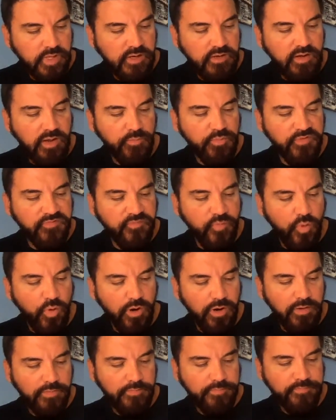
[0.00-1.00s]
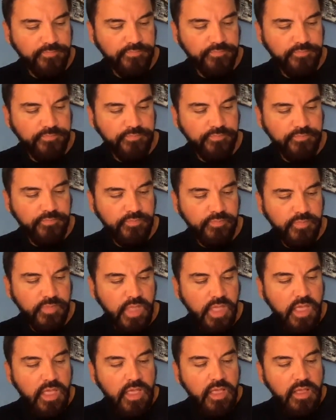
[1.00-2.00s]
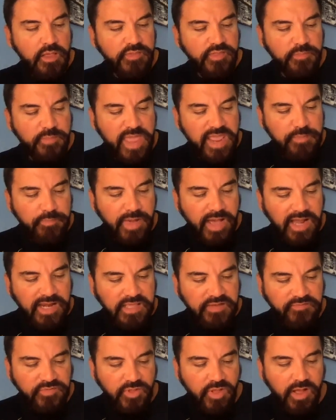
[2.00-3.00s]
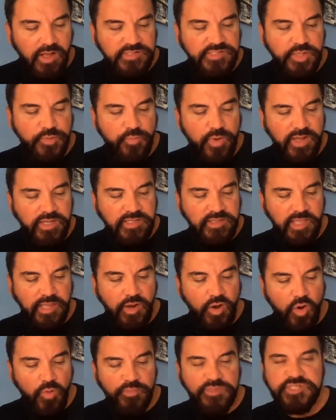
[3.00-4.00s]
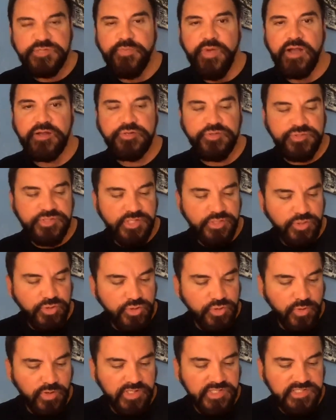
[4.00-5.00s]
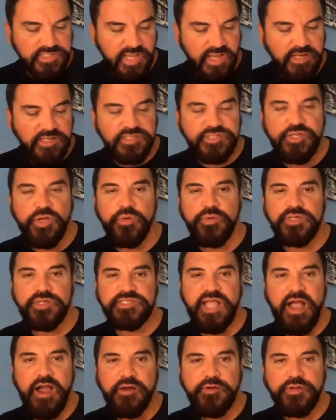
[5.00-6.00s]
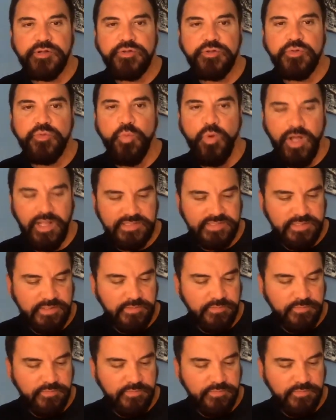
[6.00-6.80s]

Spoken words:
Number 4, the main body of laws that regulate home inspectors in New York State is known as Article what?